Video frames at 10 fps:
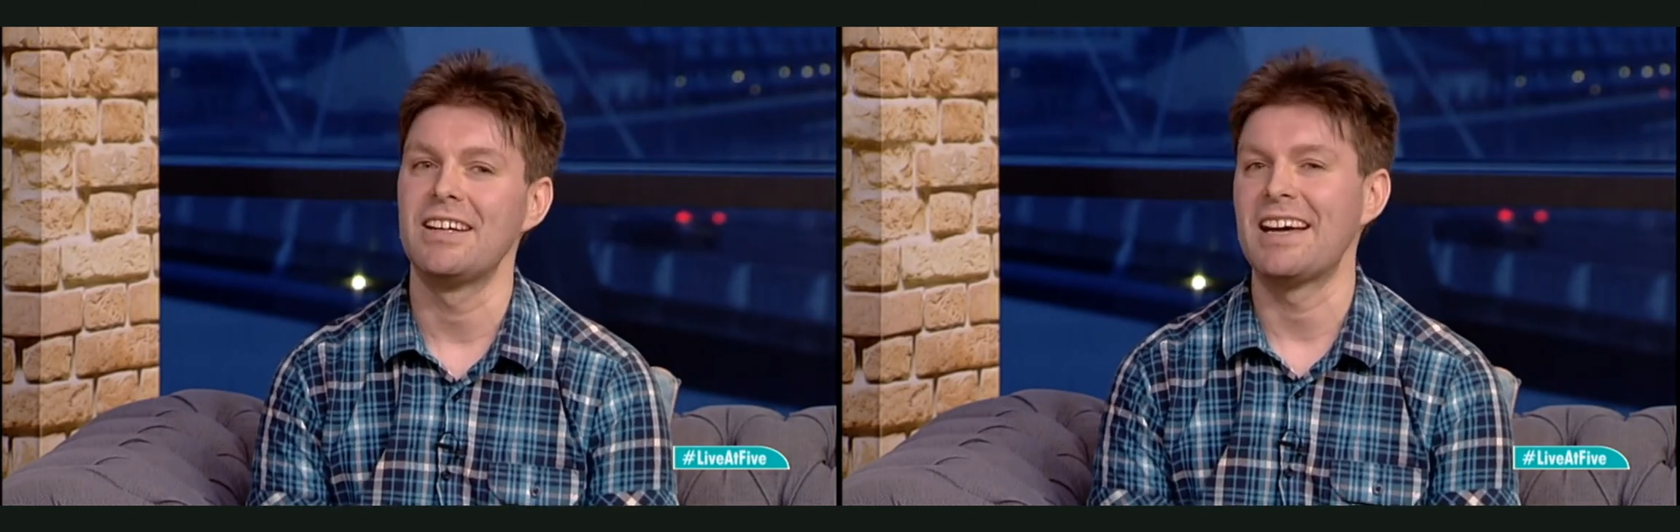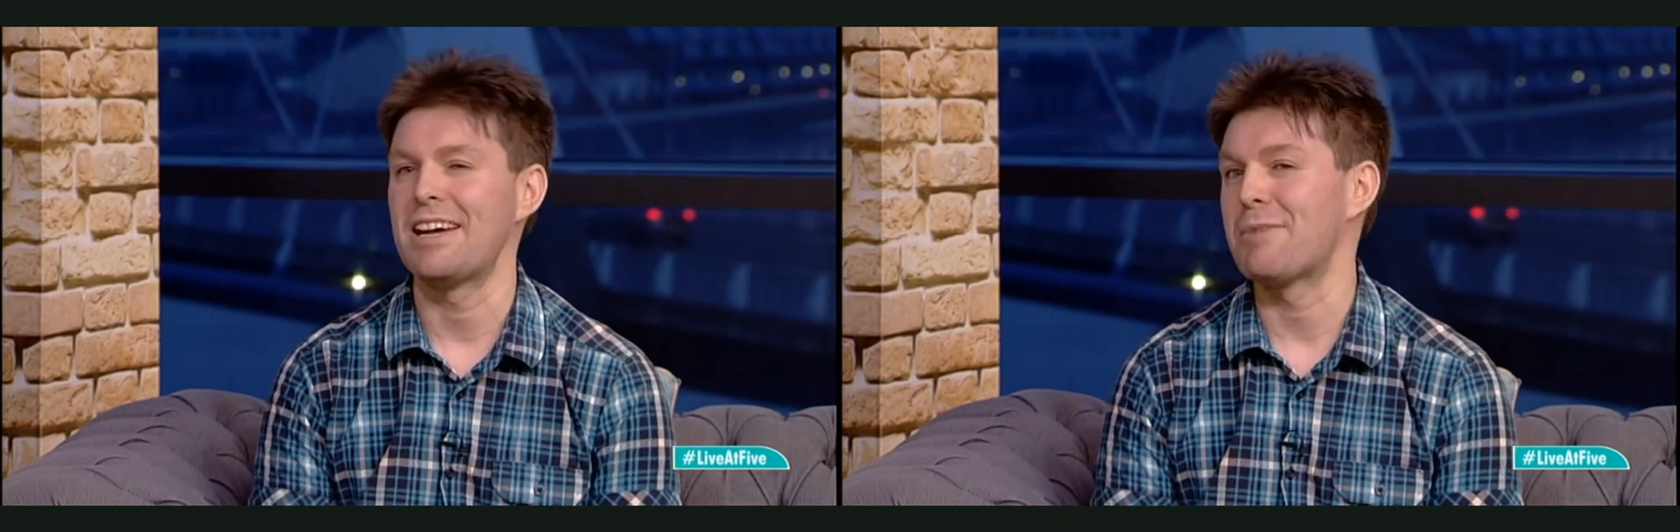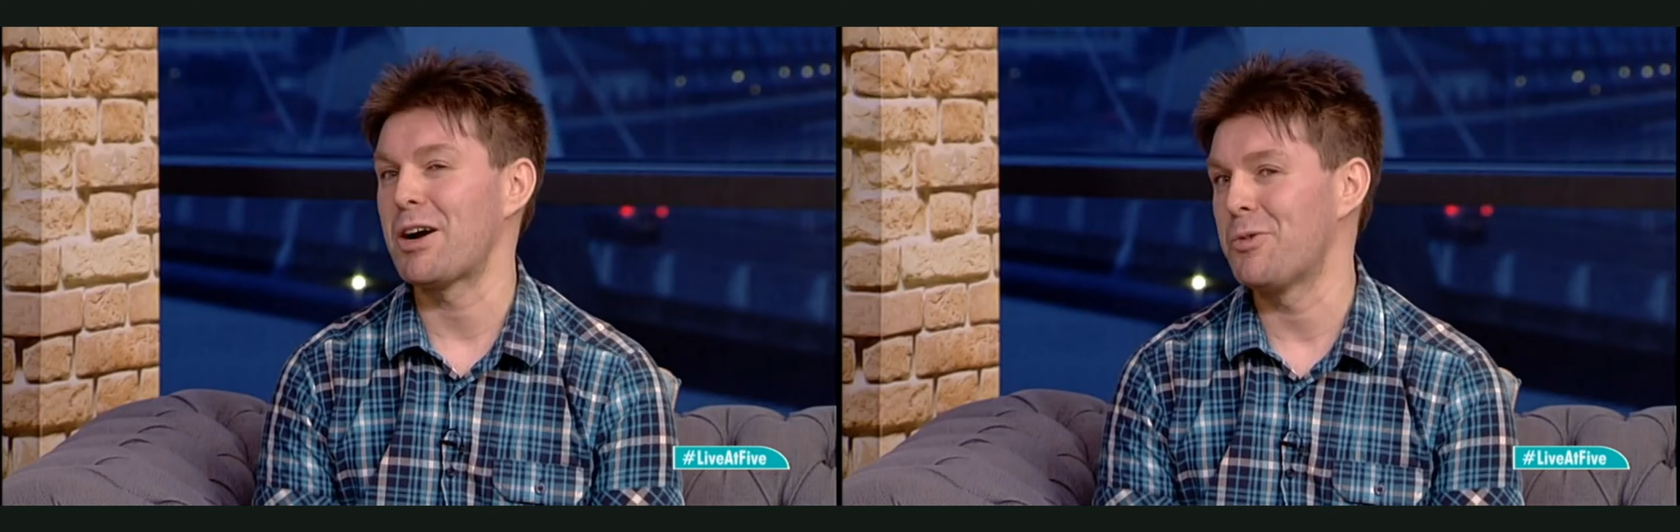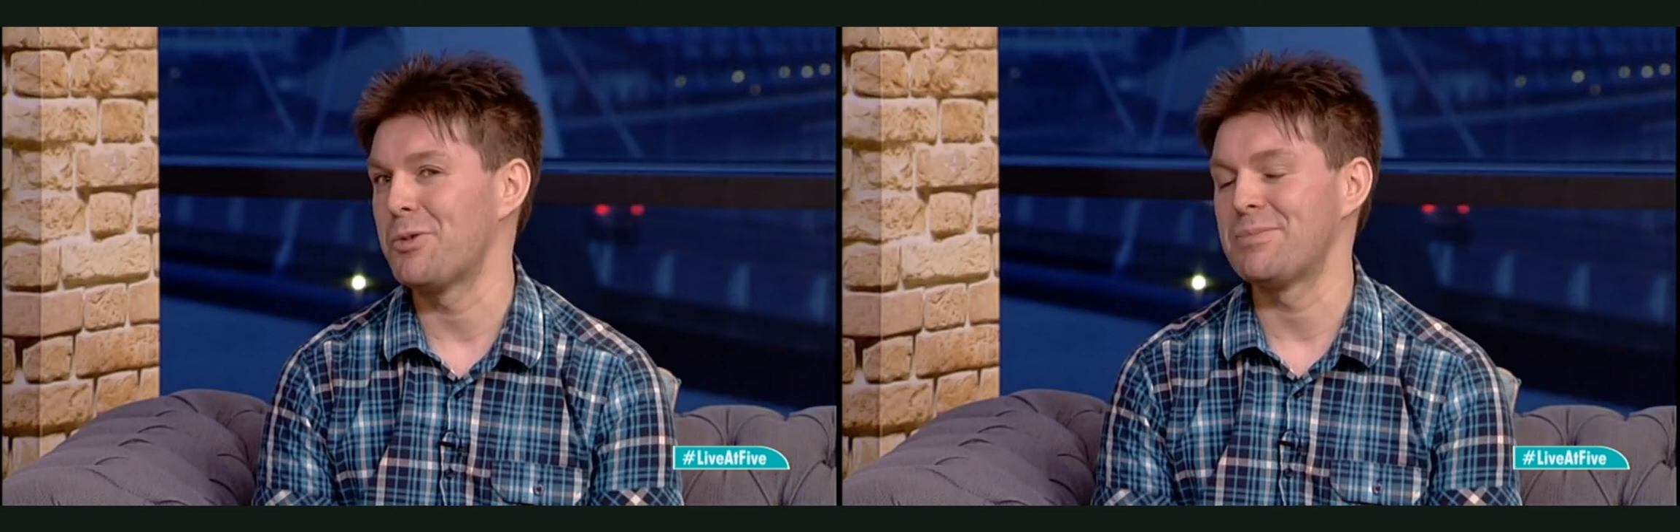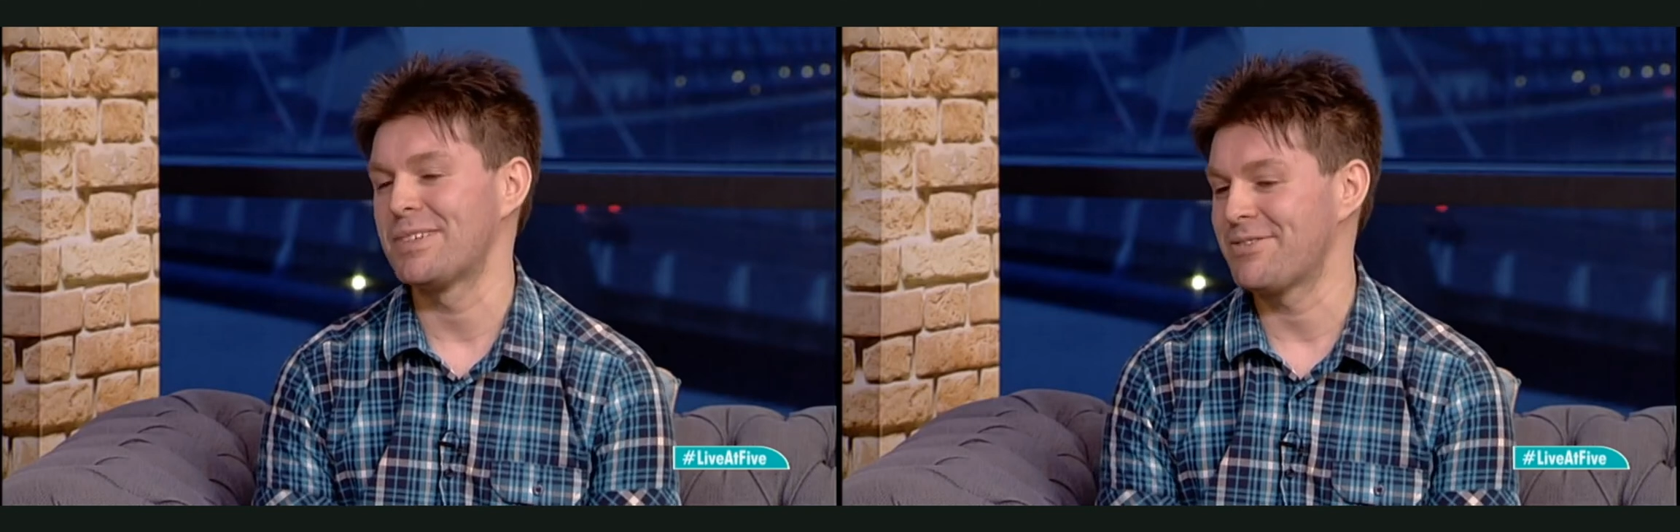And my
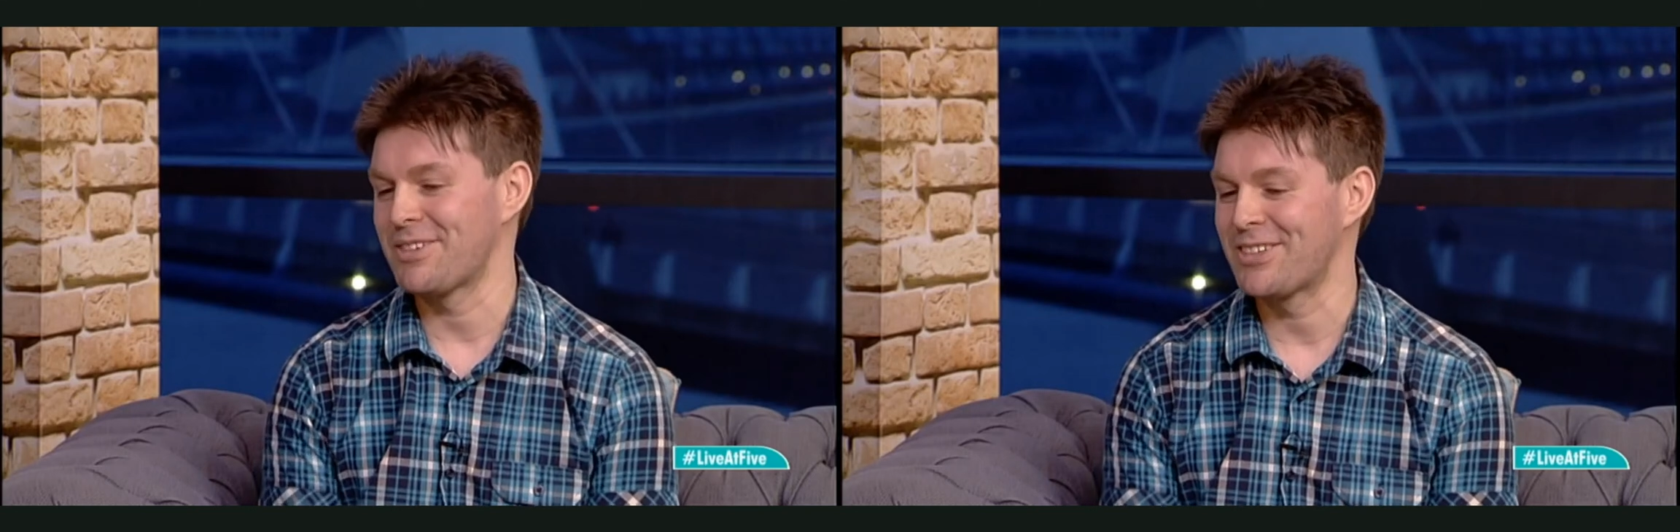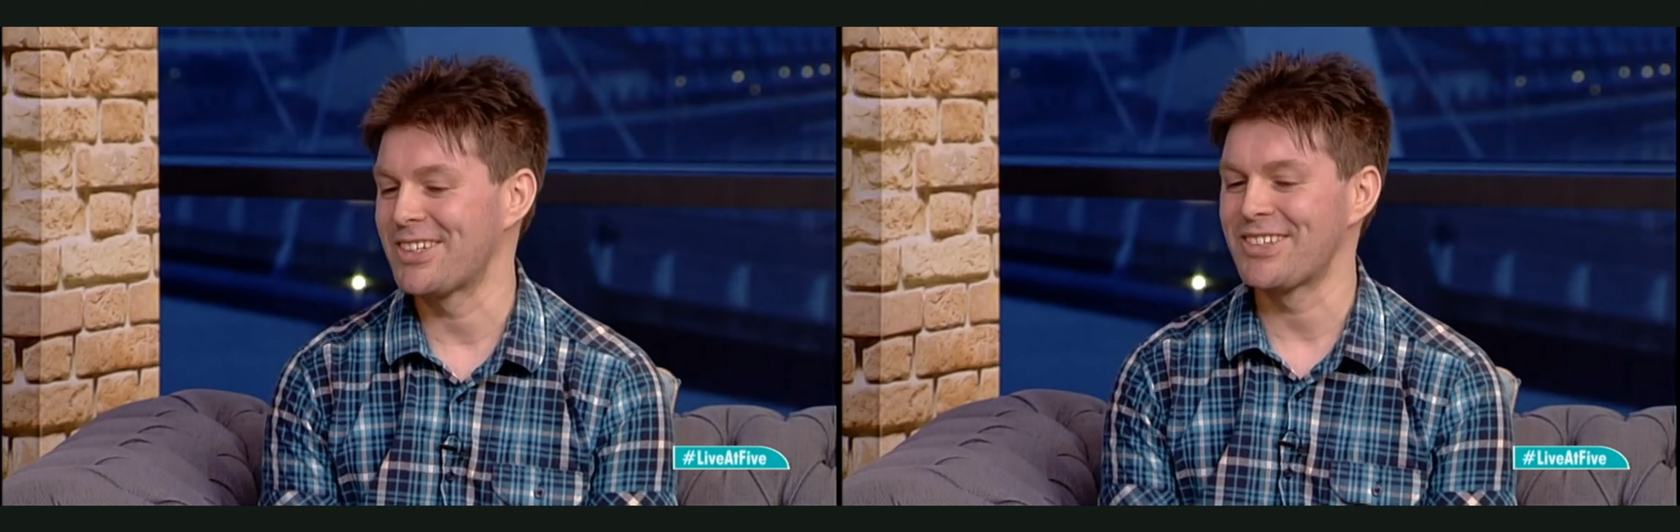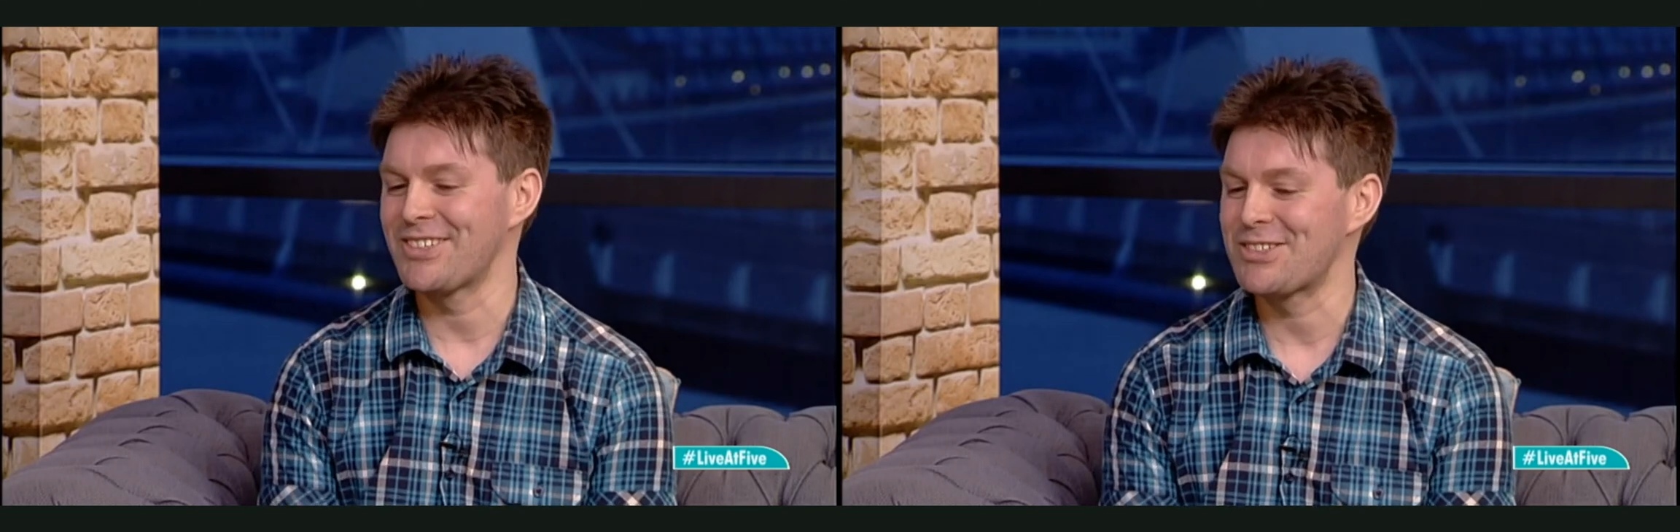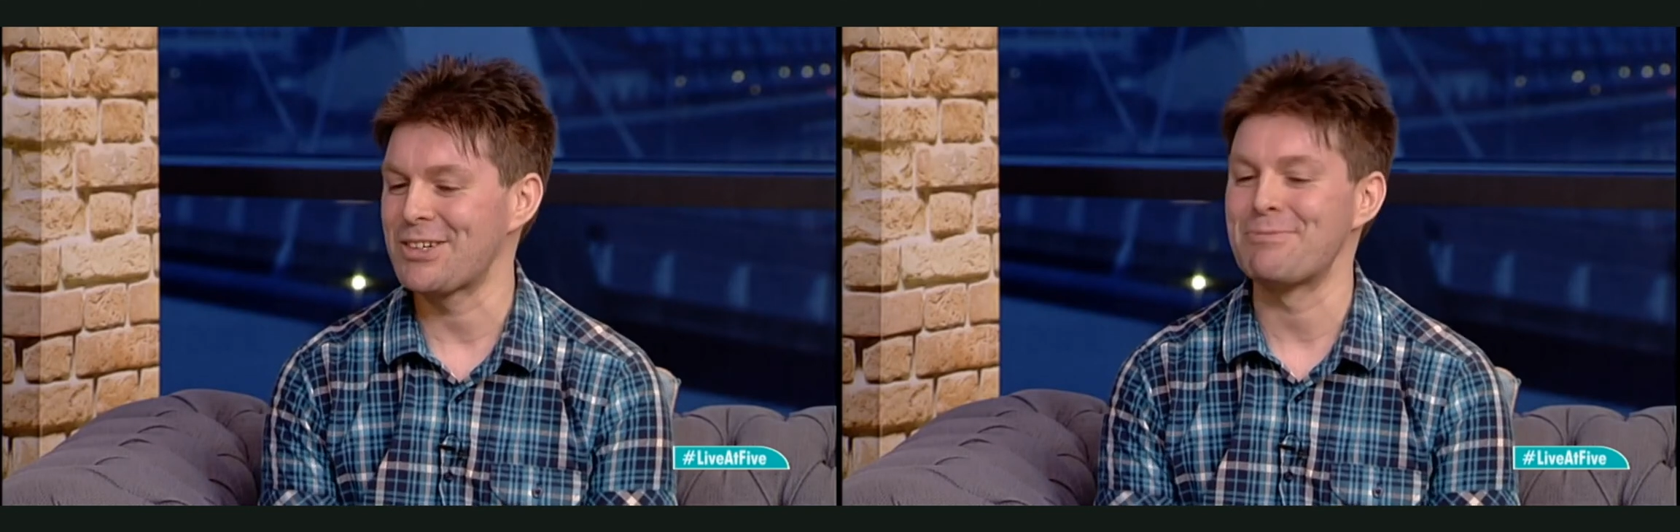hope, if I've done a good job,